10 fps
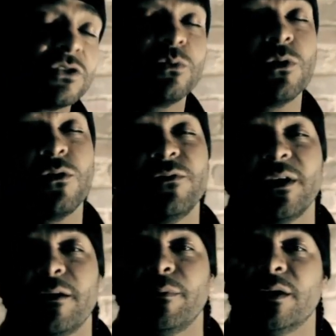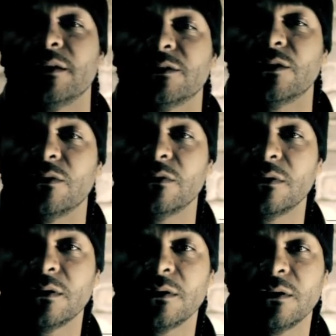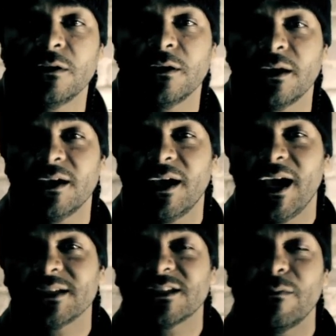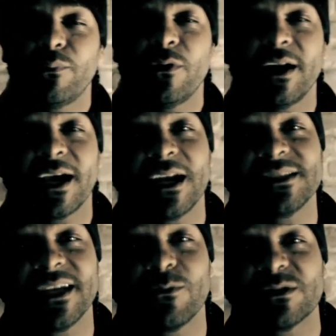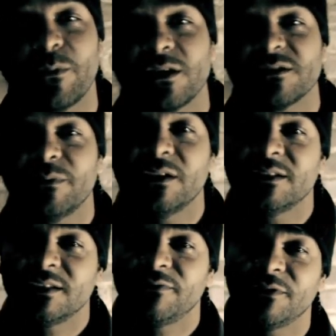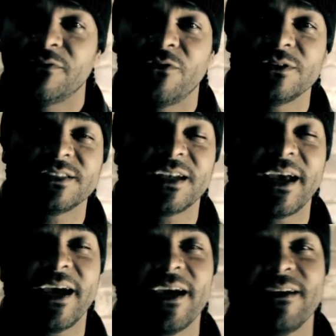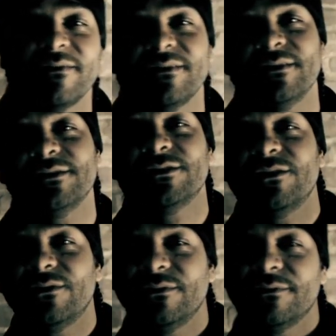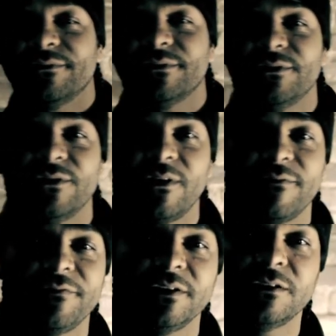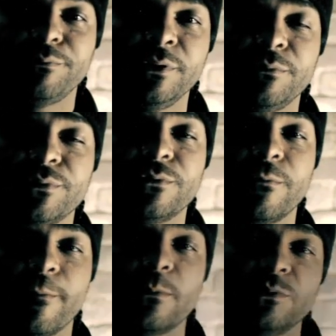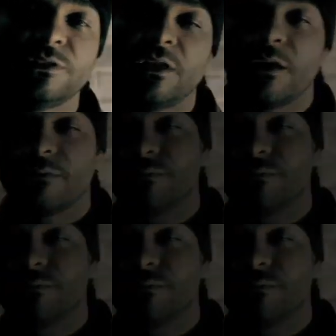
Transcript: of the world for that matter. So at some point, I got to take responsibility for the voice that I have. So, you know, I feed the people. What's up?